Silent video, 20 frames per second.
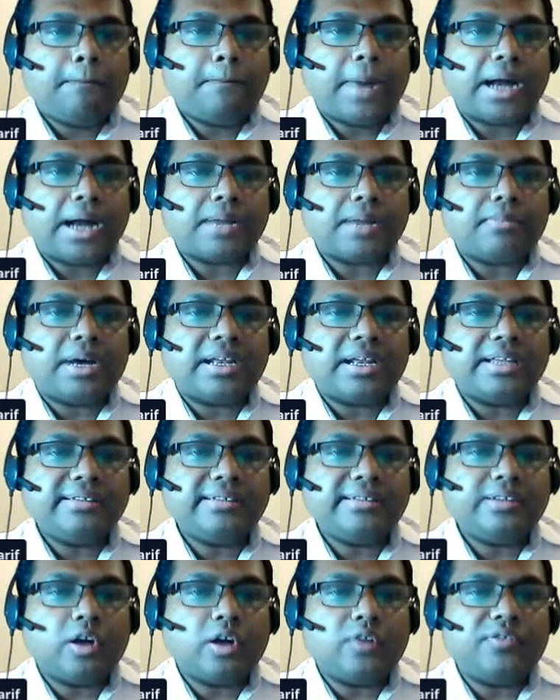
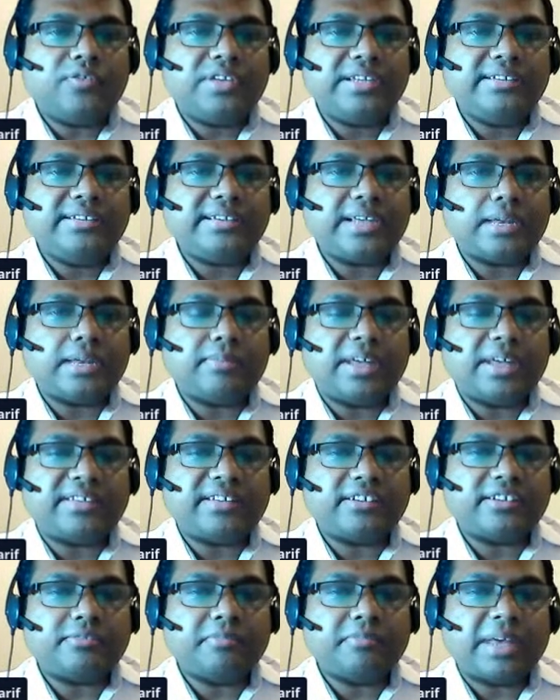Permanence of digital
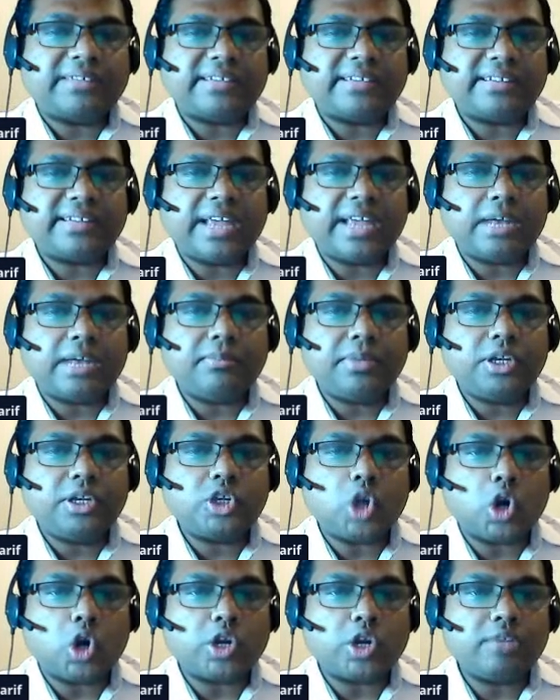message. Message can be
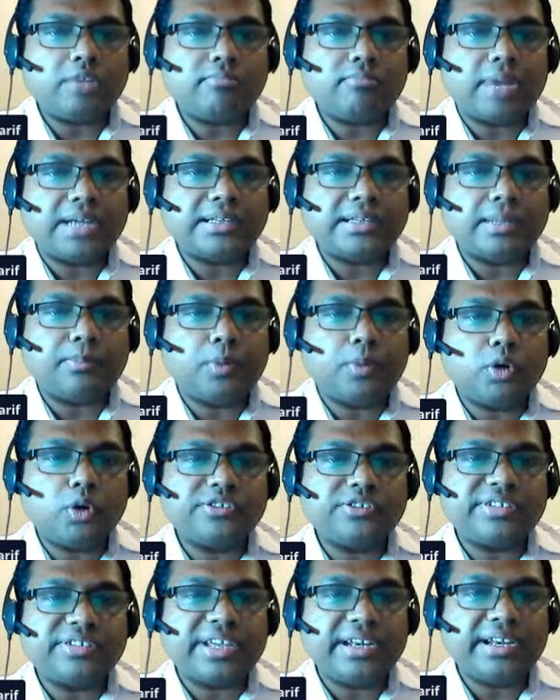shortened by the
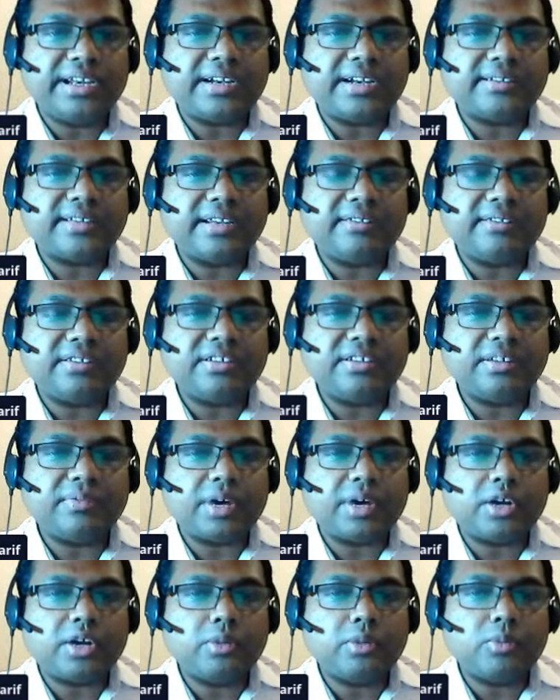both senders and
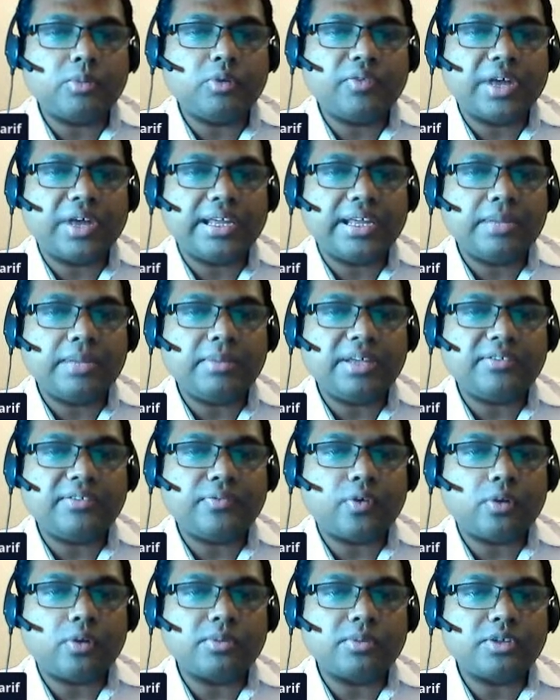receiver. Remove an image
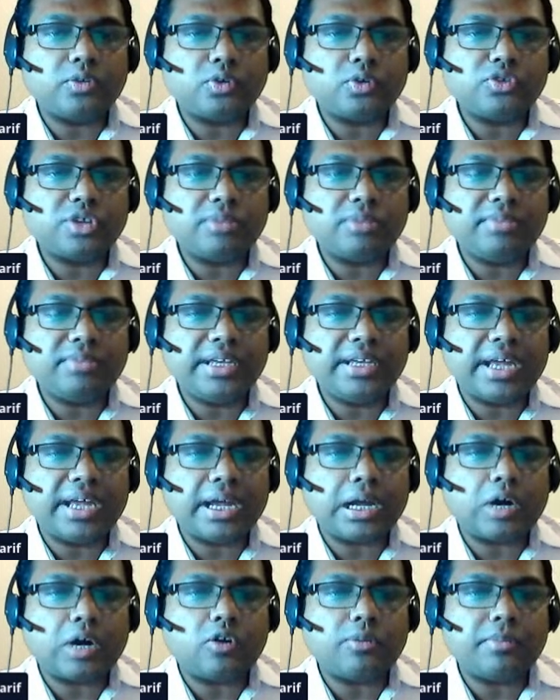from a social
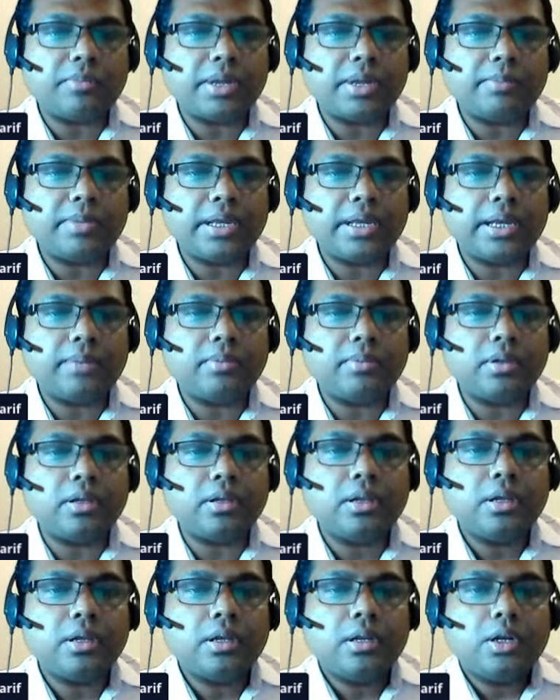media account may be able
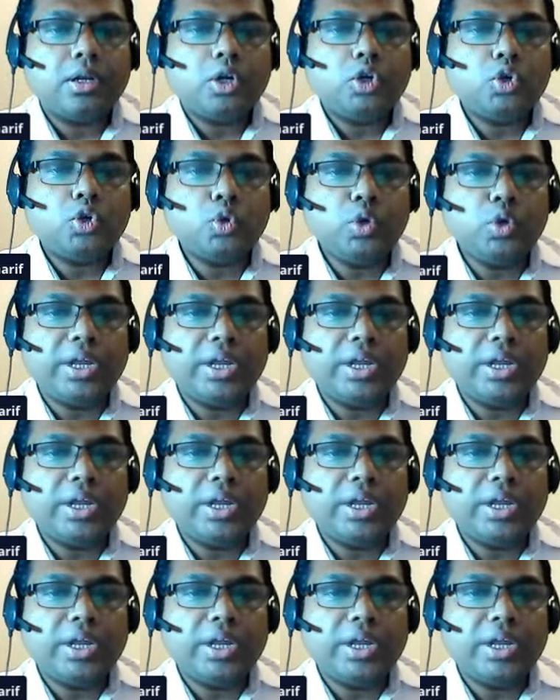too